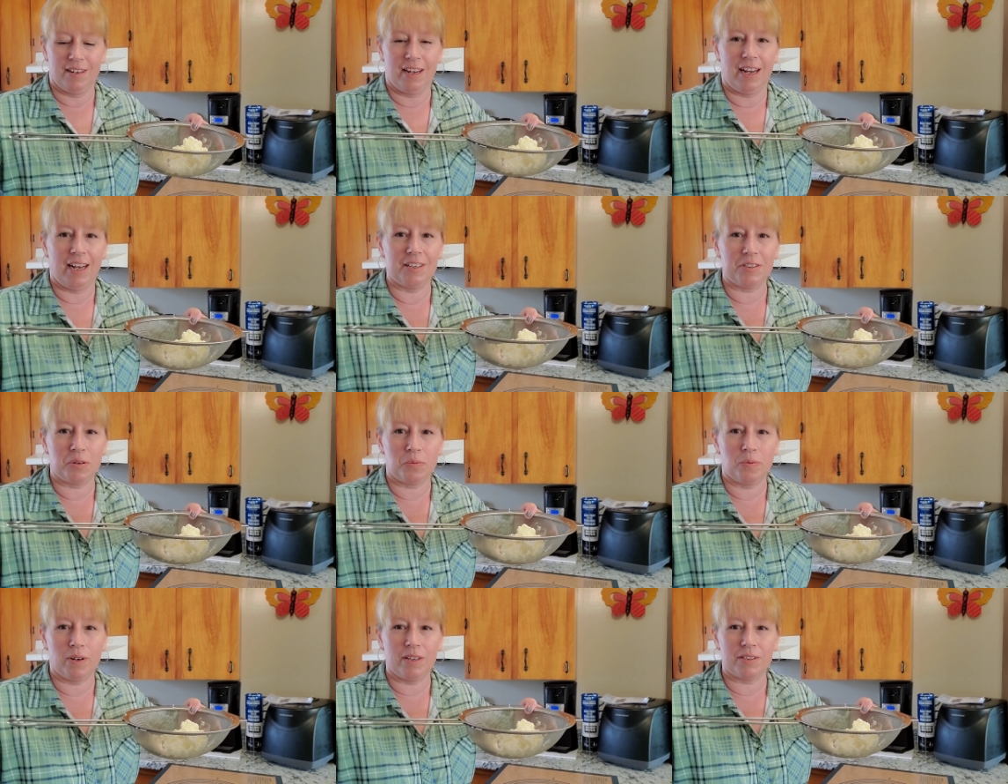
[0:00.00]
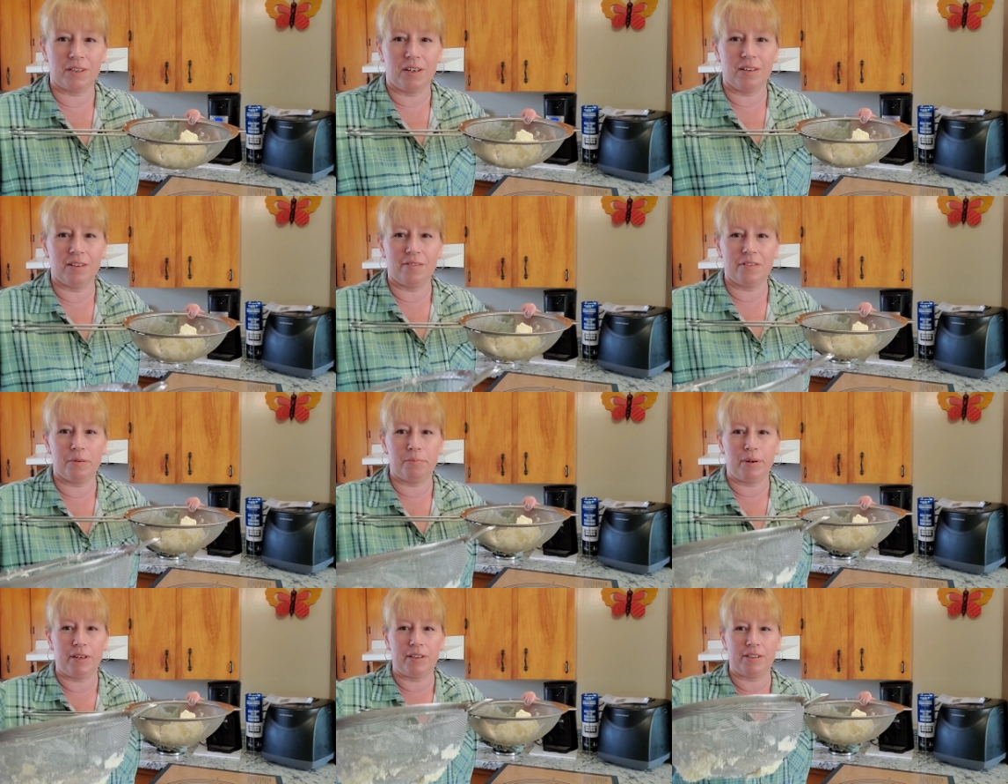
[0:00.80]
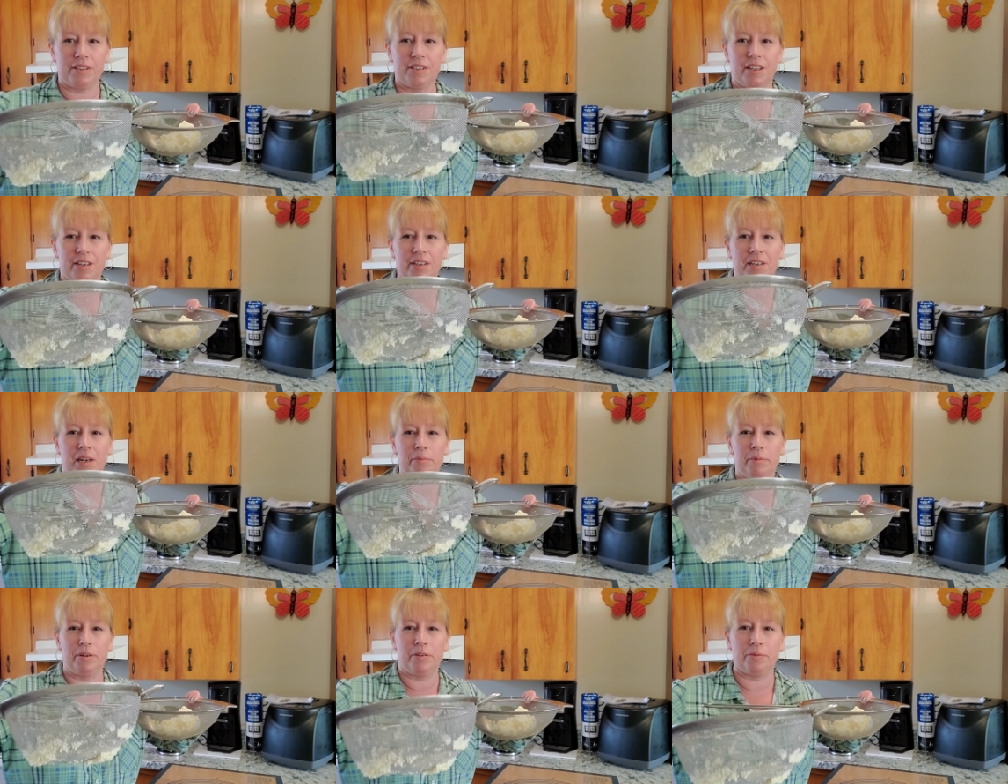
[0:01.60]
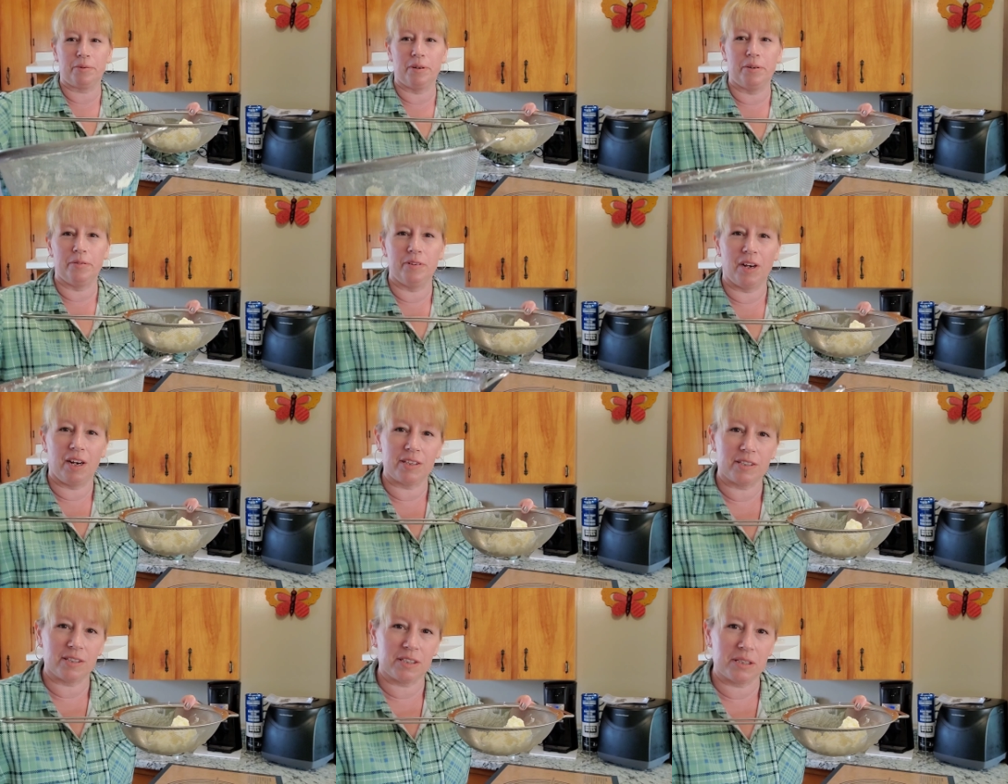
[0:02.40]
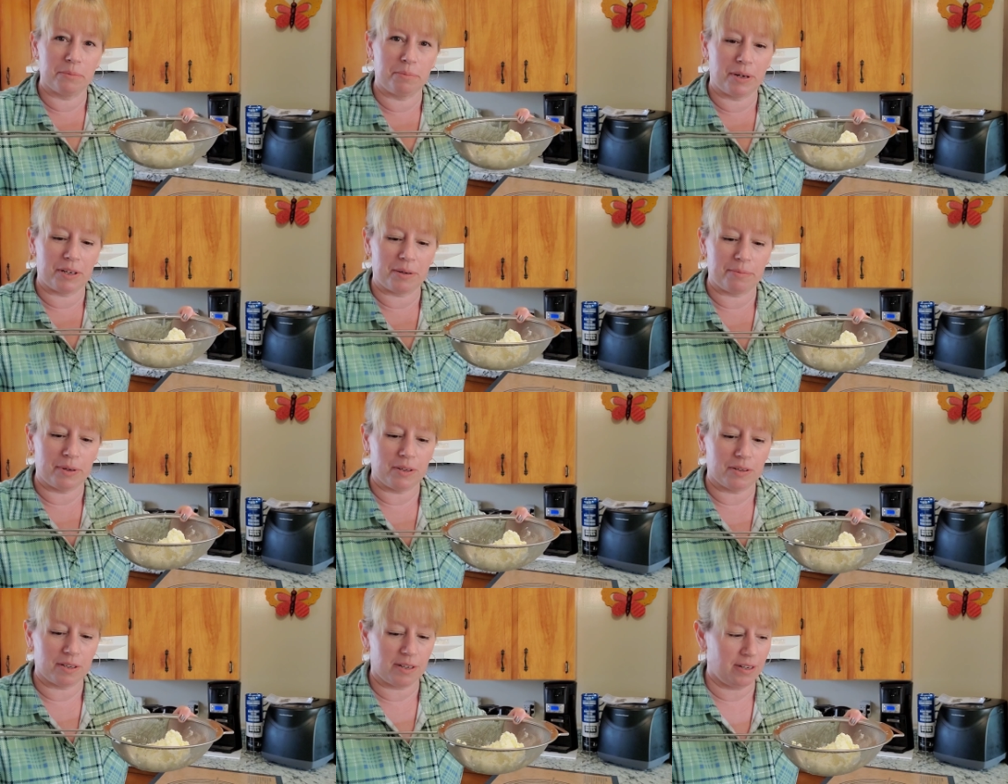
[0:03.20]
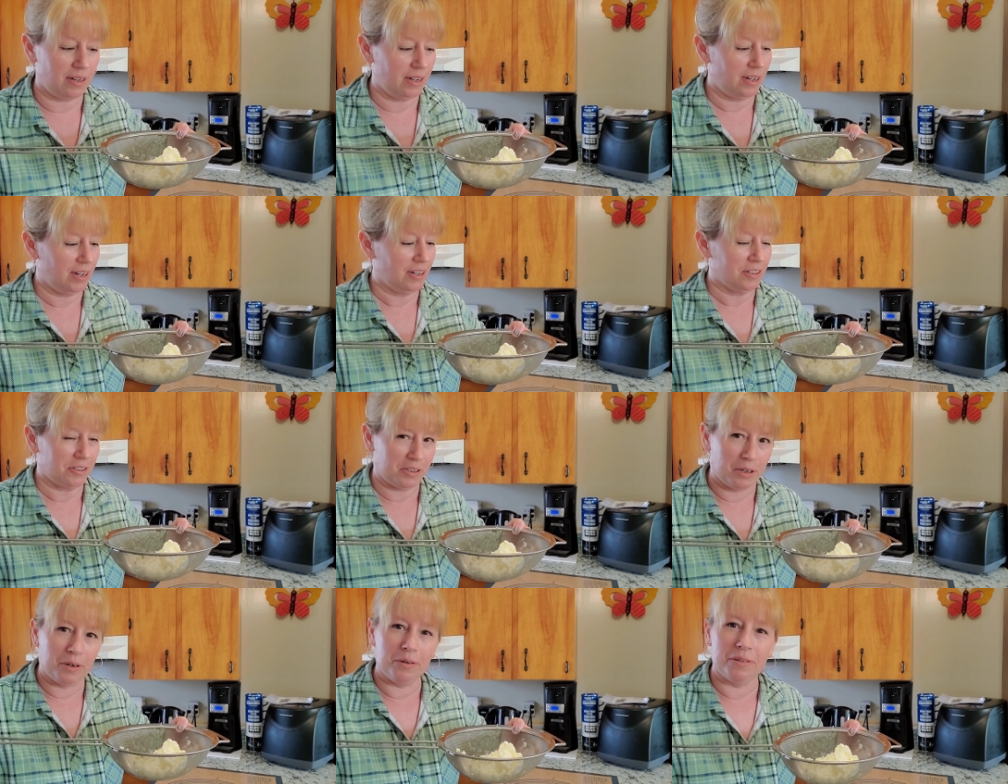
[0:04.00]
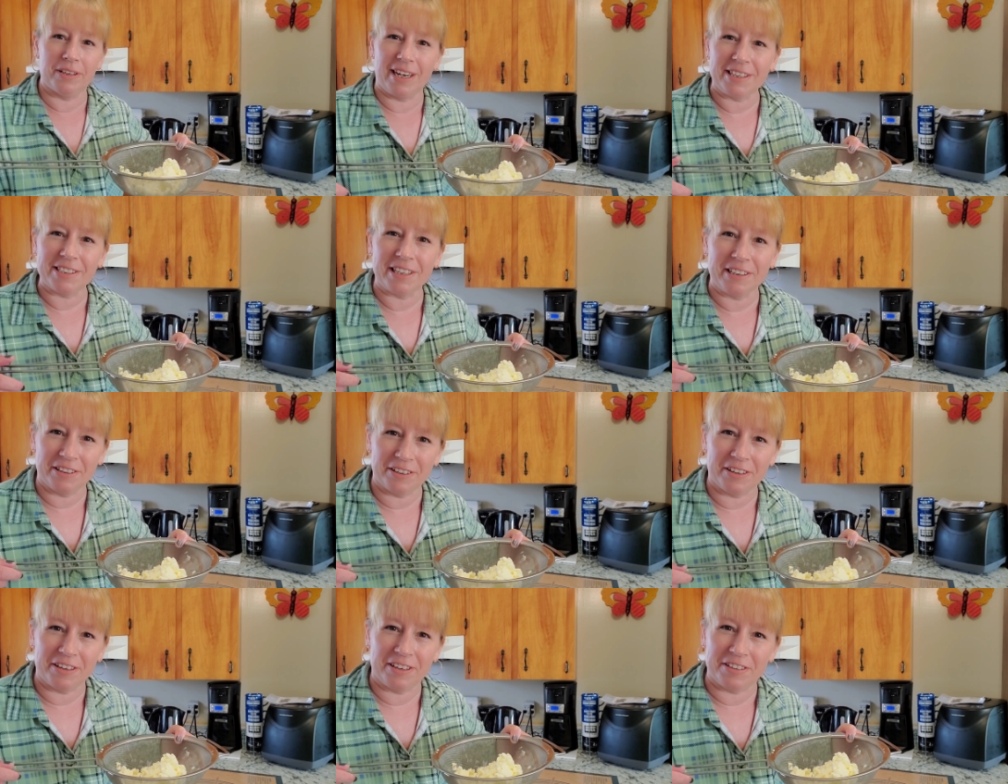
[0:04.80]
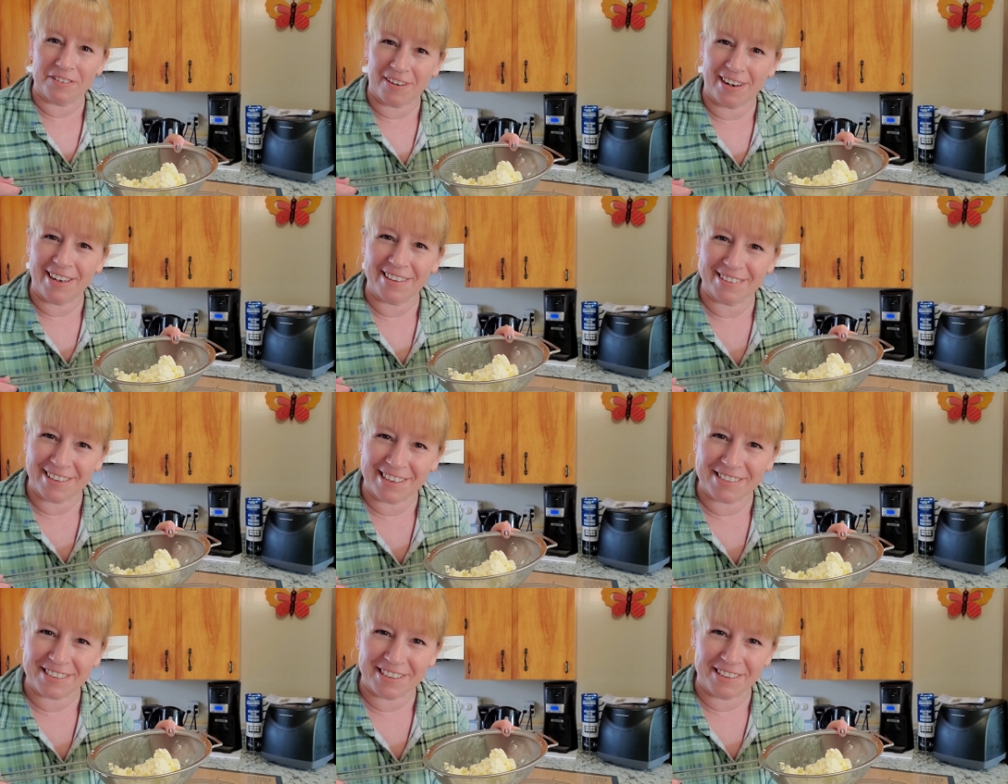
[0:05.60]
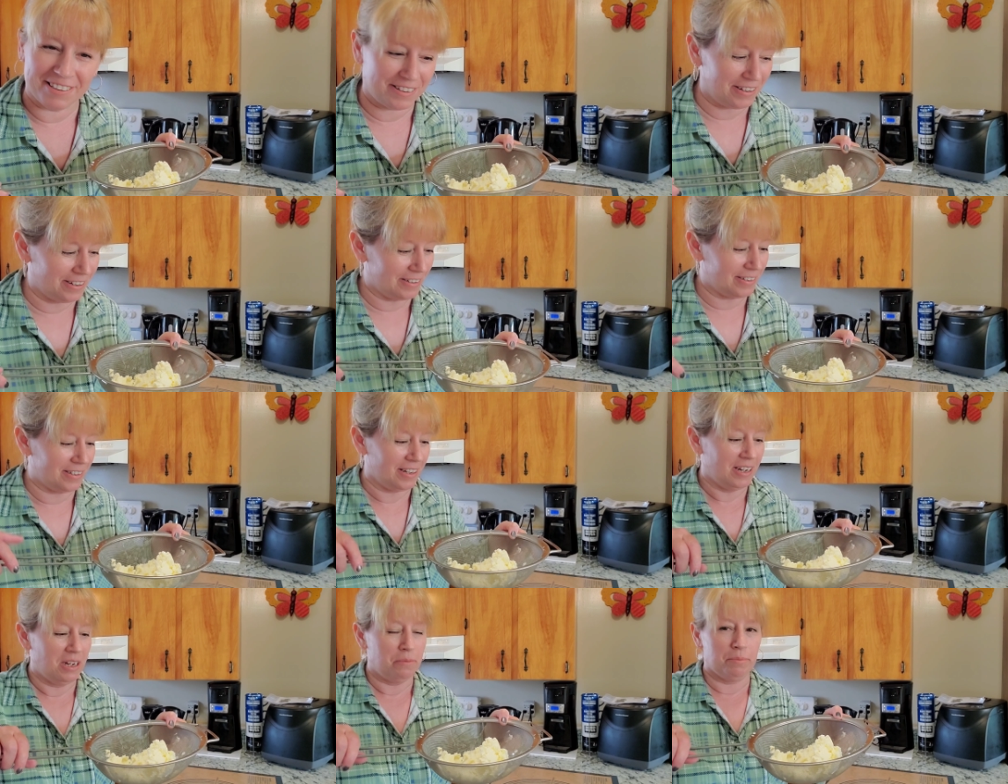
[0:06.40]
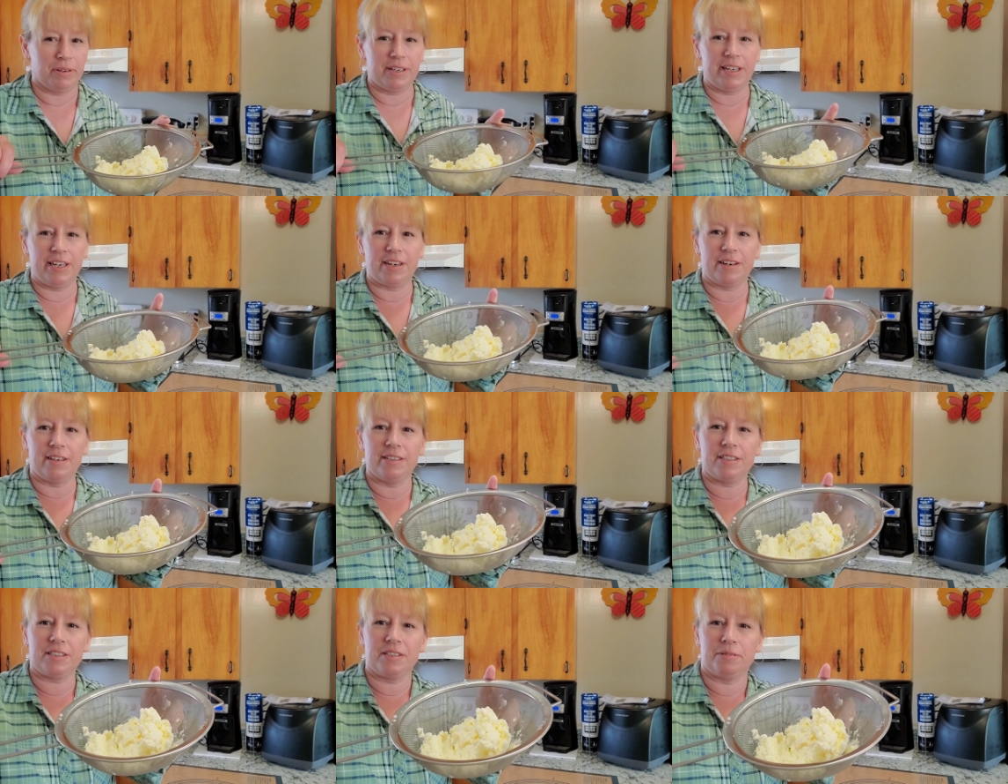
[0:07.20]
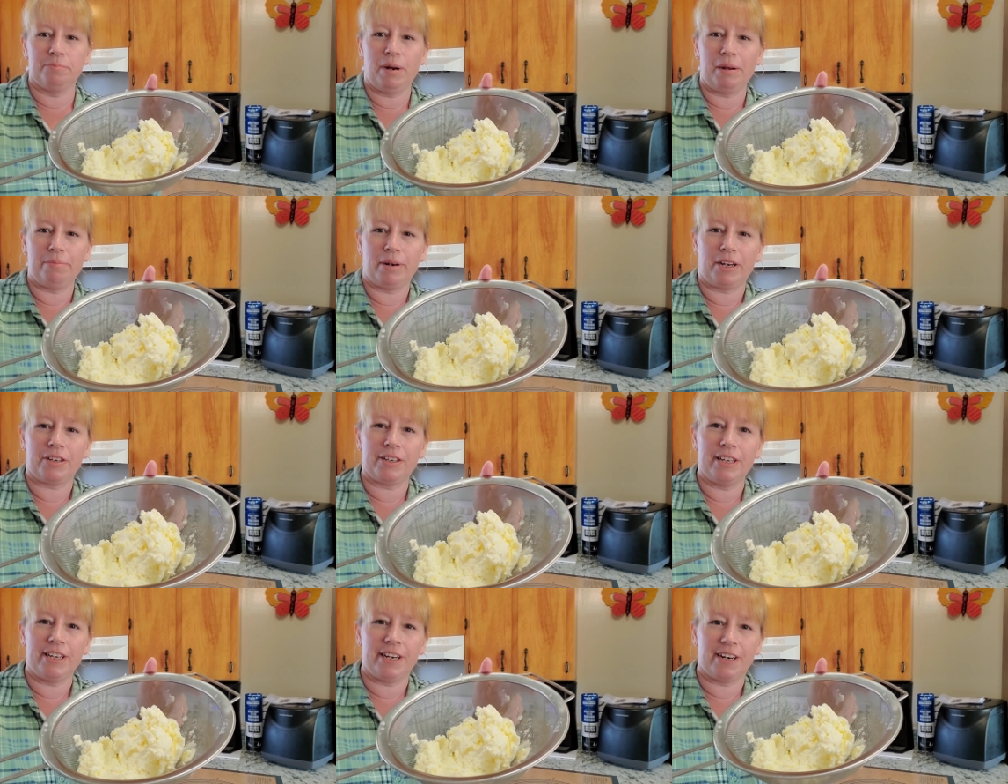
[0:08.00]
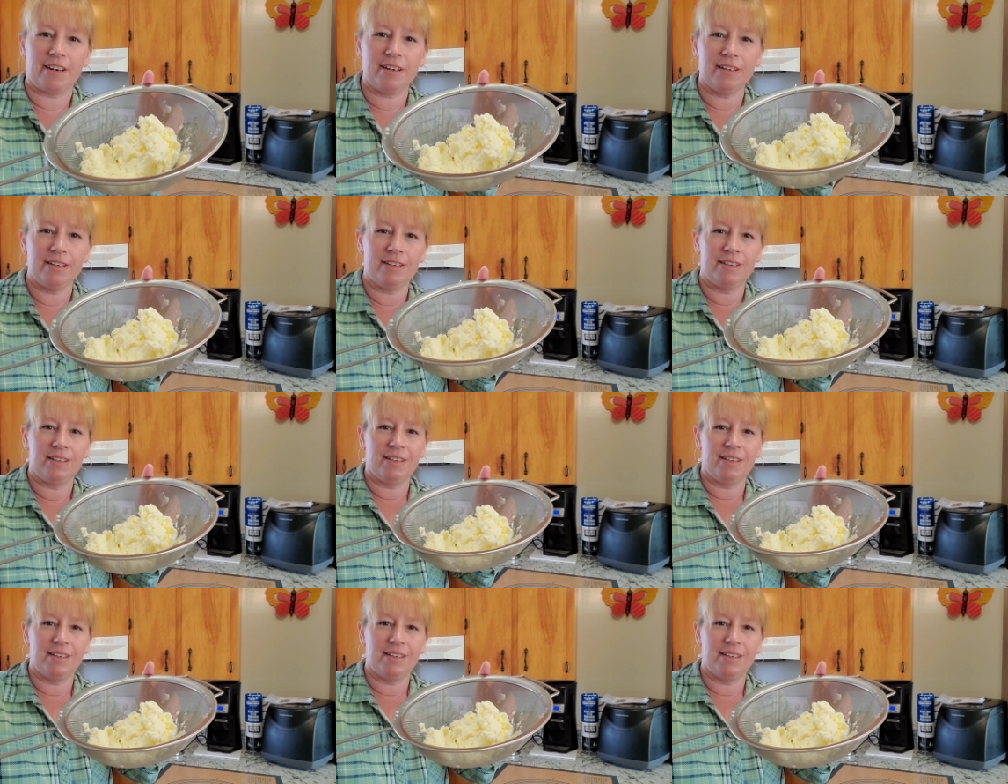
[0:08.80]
as it was, all of the butter started coming through, not just the buttermilk. So lesson learned, right? Lesson learned. But here is my butter here,